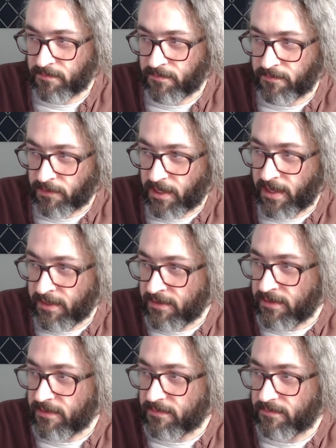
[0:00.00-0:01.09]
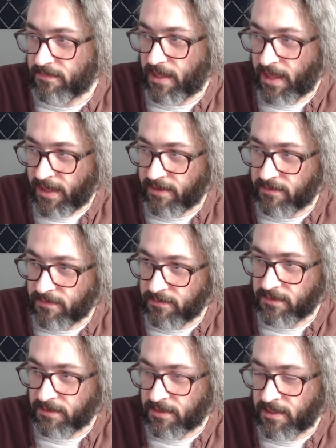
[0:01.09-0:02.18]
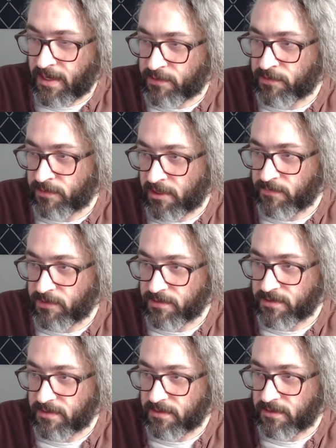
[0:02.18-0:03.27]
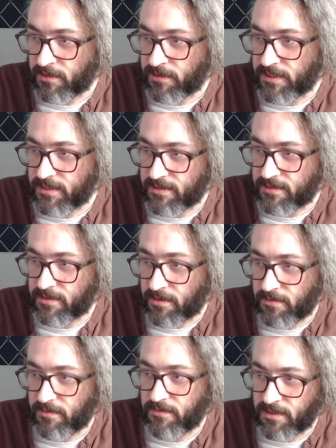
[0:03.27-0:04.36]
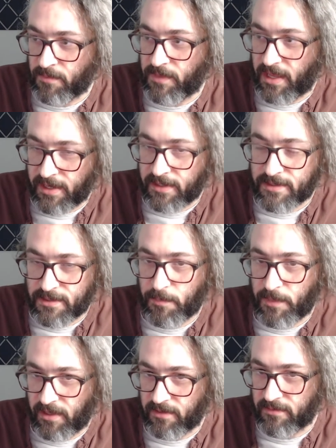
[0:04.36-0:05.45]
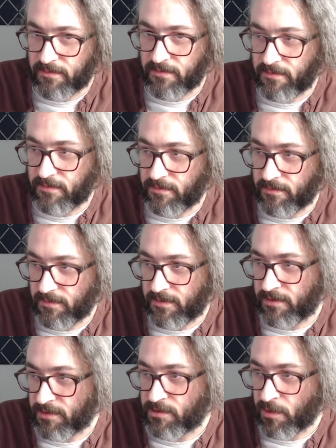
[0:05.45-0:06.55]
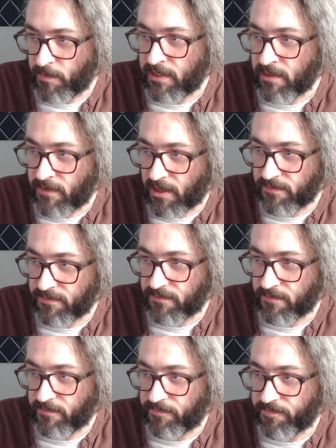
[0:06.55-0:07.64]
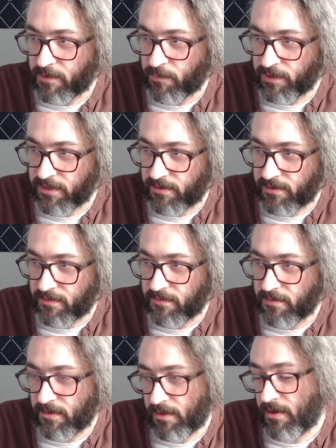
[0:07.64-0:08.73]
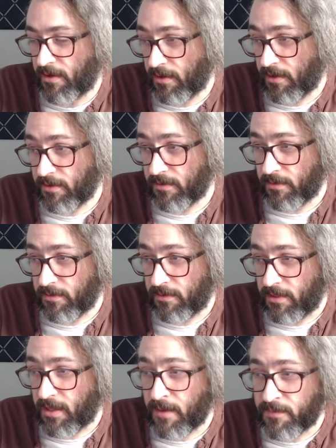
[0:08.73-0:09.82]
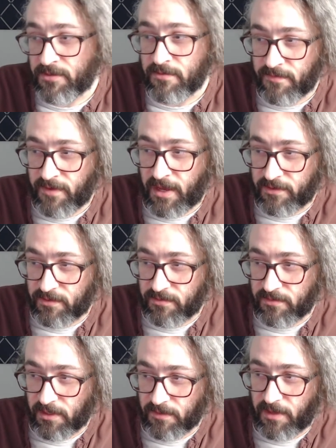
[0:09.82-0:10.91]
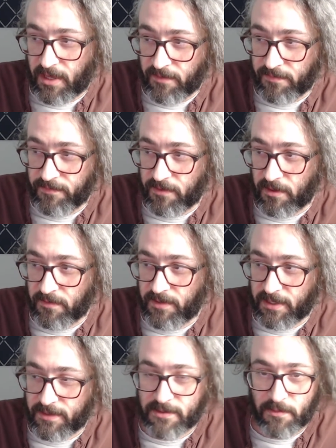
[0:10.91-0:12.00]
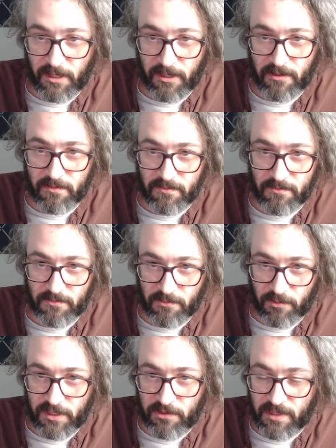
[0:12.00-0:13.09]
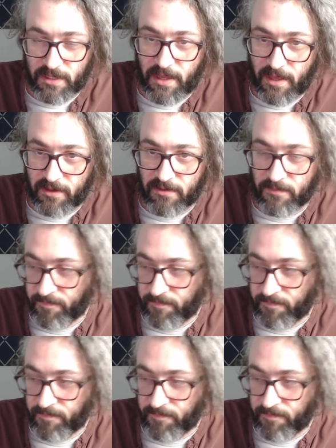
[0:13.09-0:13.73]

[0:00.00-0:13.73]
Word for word: For any n in the natural numbers, there is some x sub n in the domain of f with the absolute value of f of x sub n greater than n.